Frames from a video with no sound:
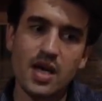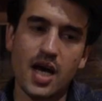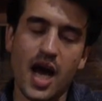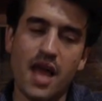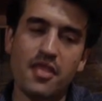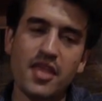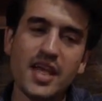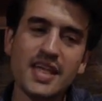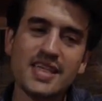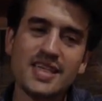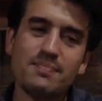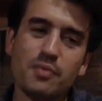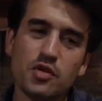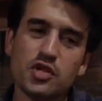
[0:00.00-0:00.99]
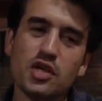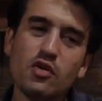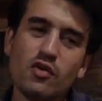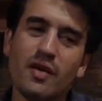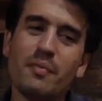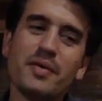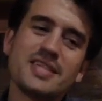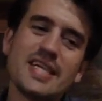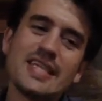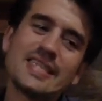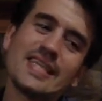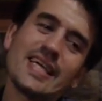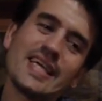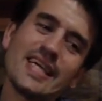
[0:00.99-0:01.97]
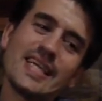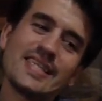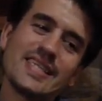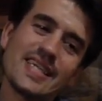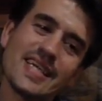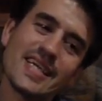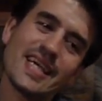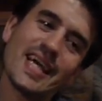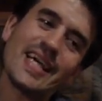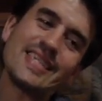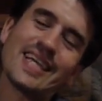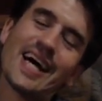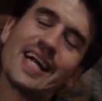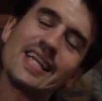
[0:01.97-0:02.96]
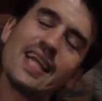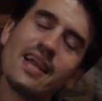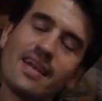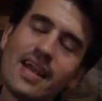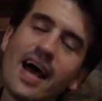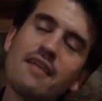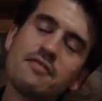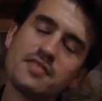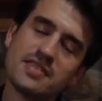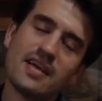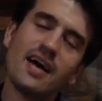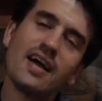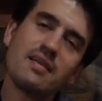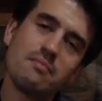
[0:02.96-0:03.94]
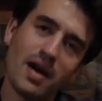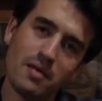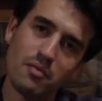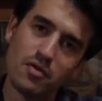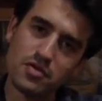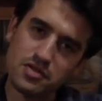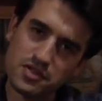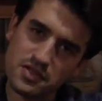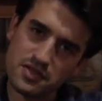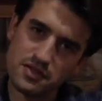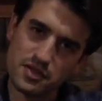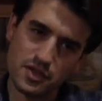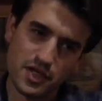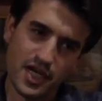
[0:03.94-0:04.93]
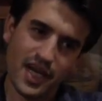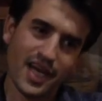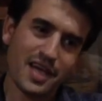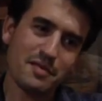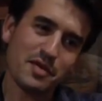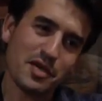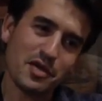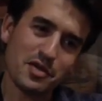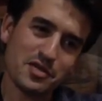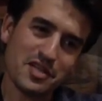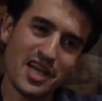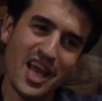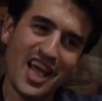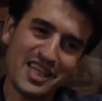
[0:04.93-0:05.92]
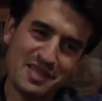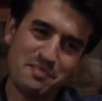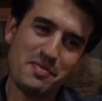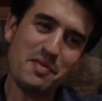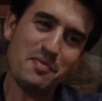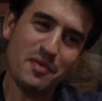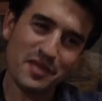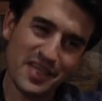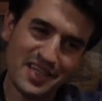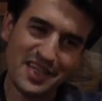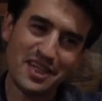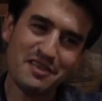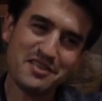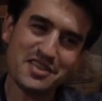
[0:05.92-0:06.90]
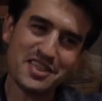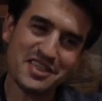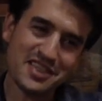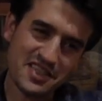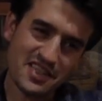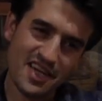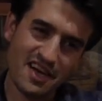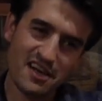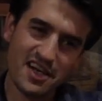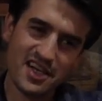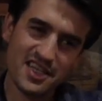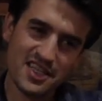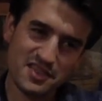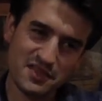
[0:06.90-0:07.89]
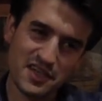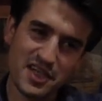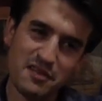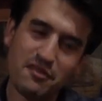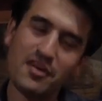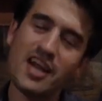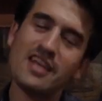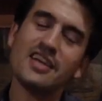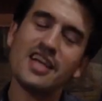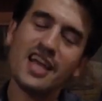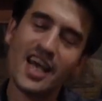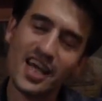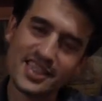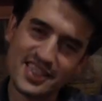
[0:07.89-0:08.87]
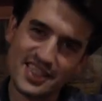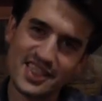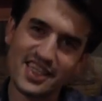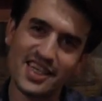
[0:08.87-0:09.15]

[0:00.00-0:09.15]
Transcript: I think Prosecco represents the Italian lifestyle bubbles, okay, because like the people that lives in this area, it's very friendly and